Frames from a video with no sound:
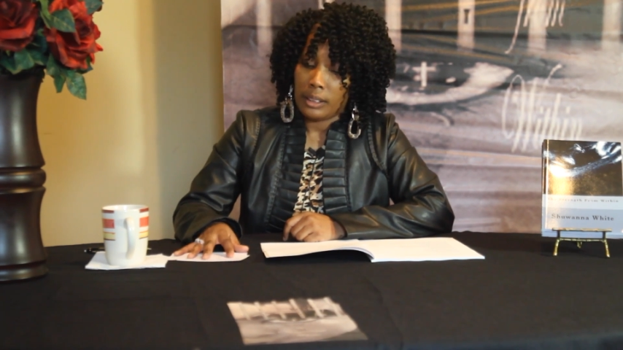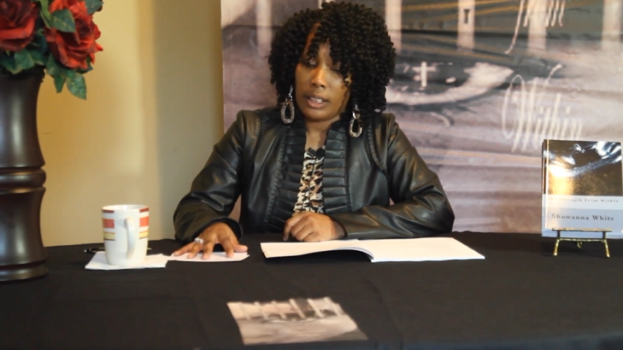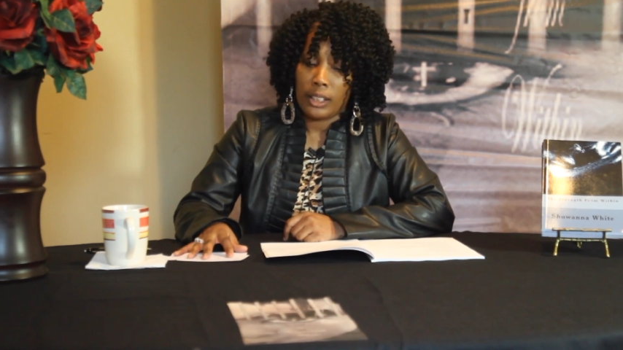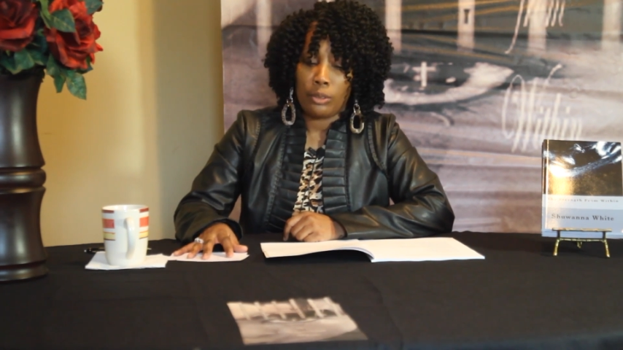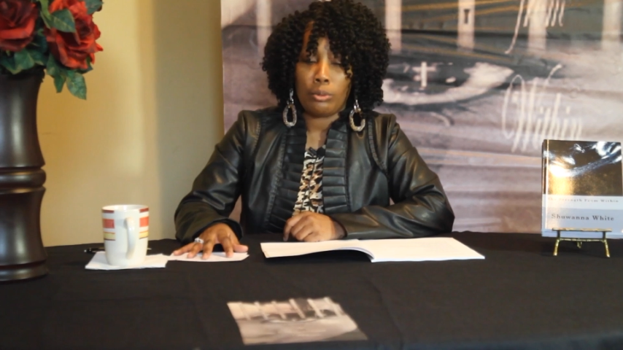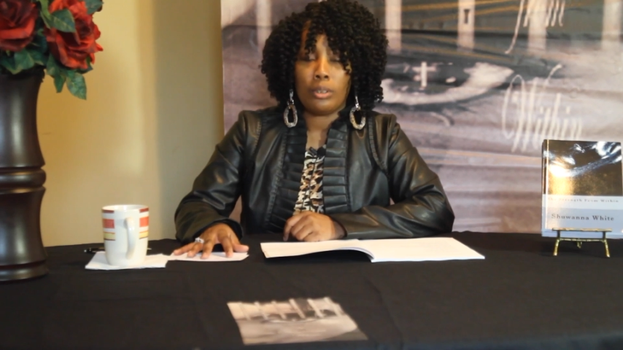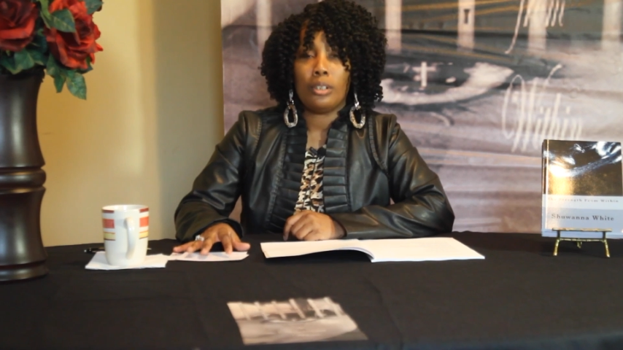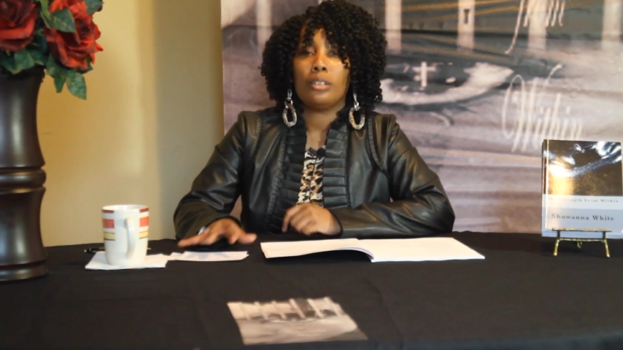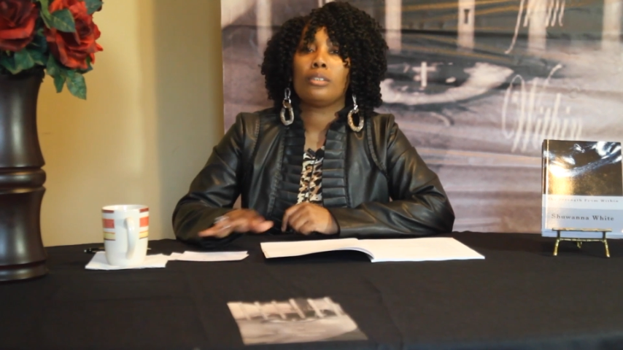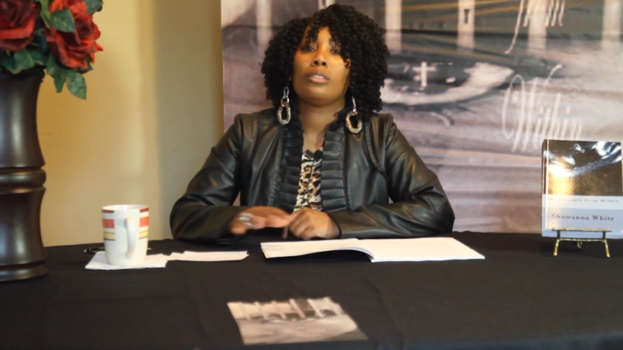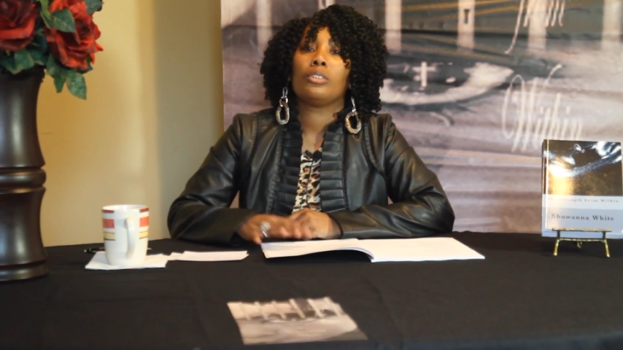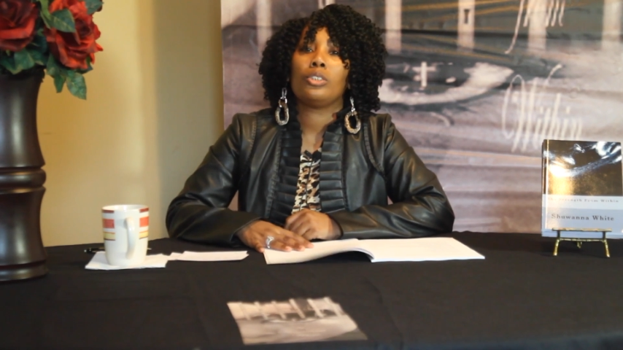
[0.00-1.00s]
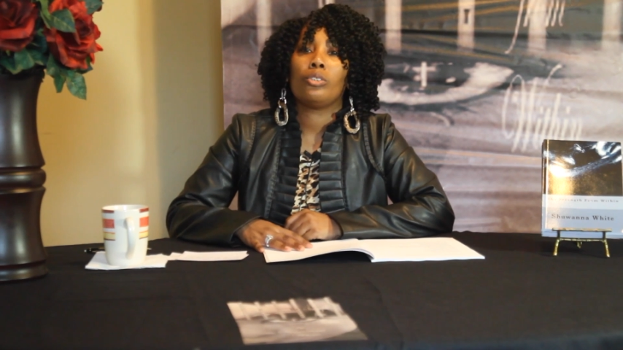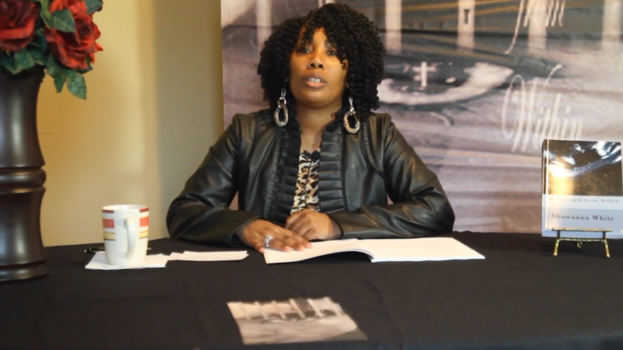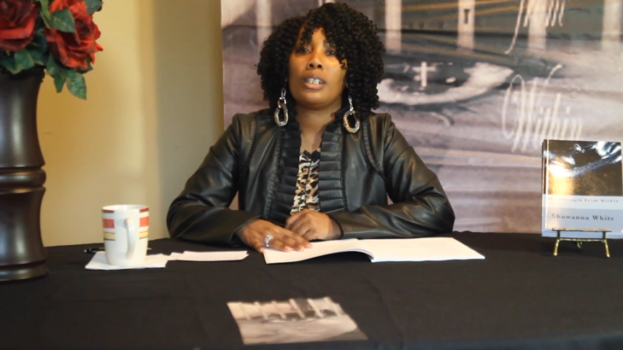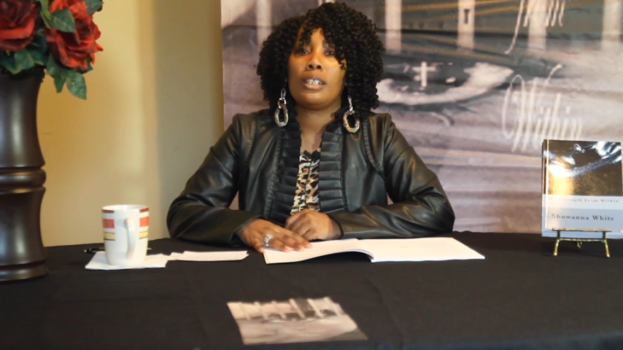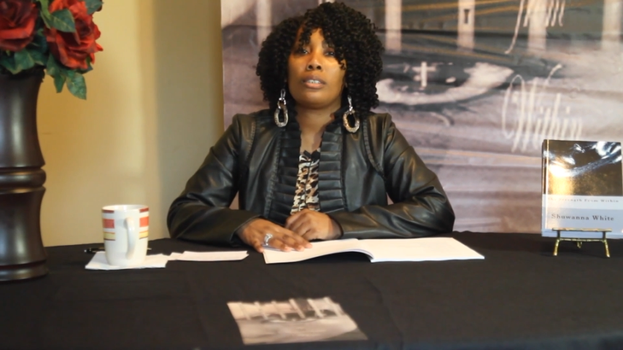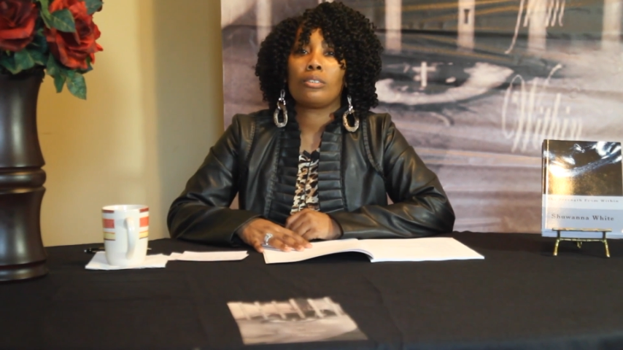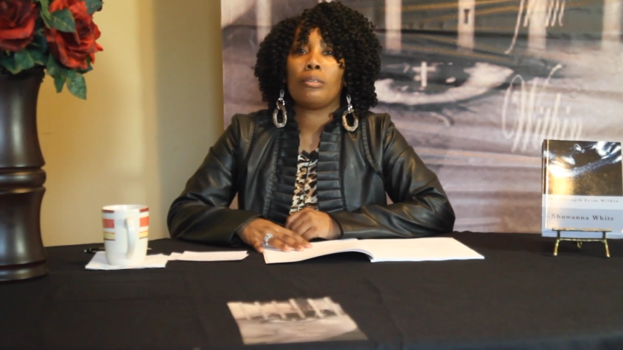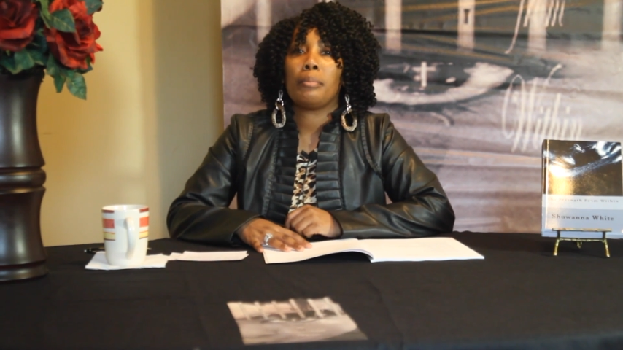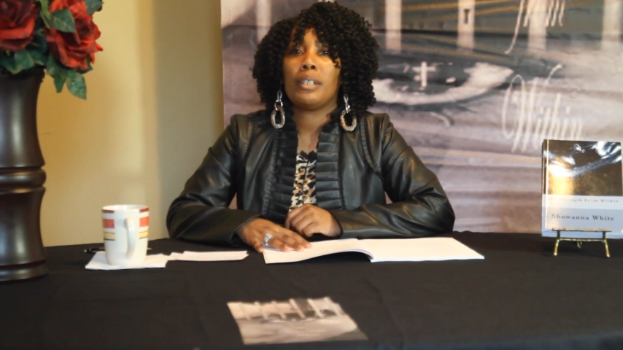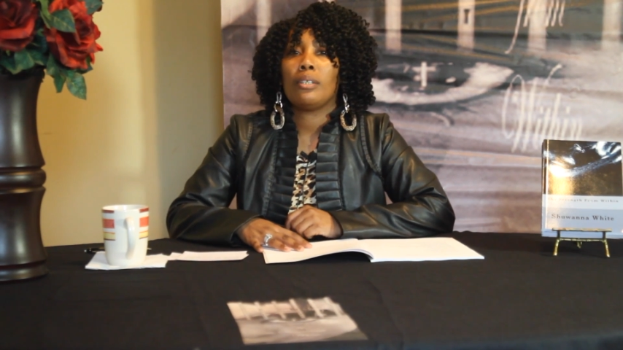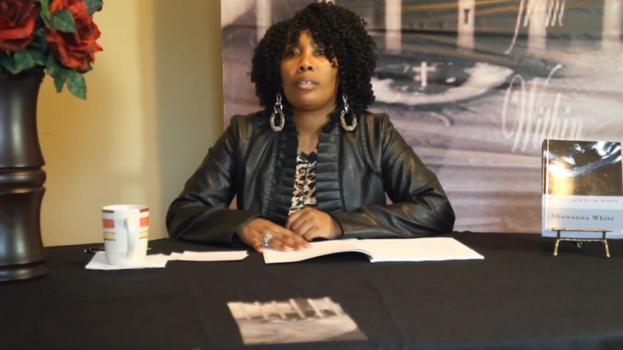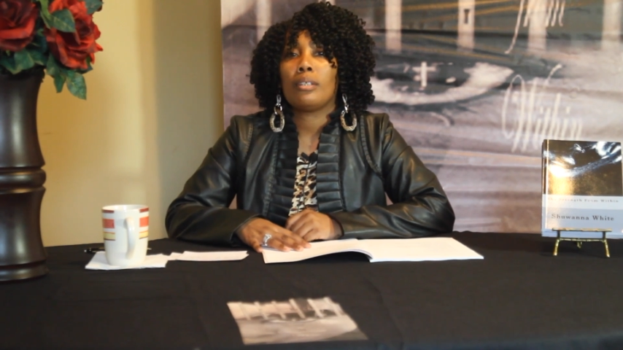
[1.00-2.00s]
Tell you what, your kid's
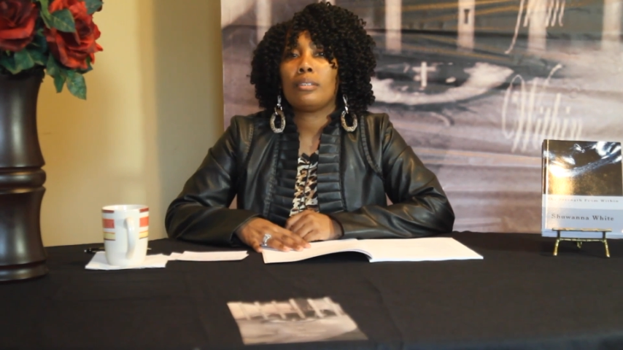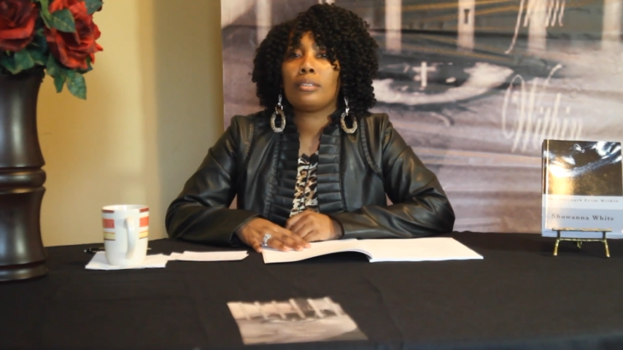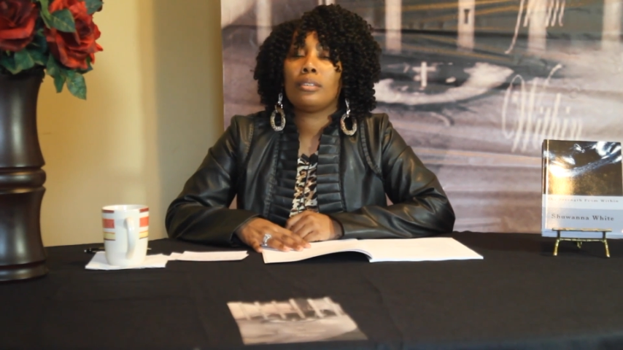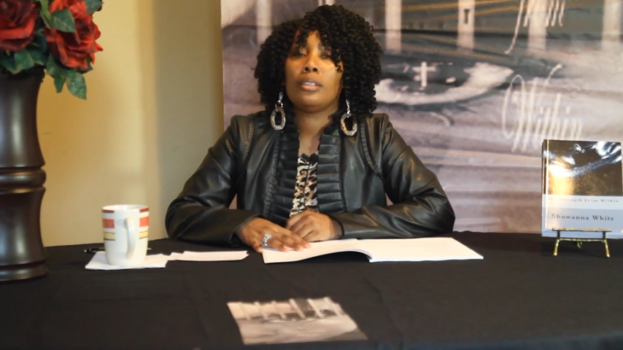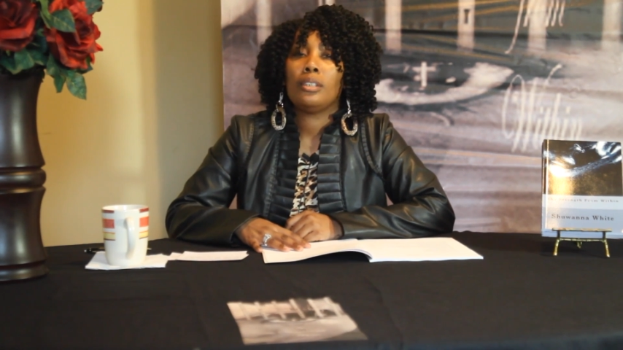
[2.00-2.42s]
going to be there,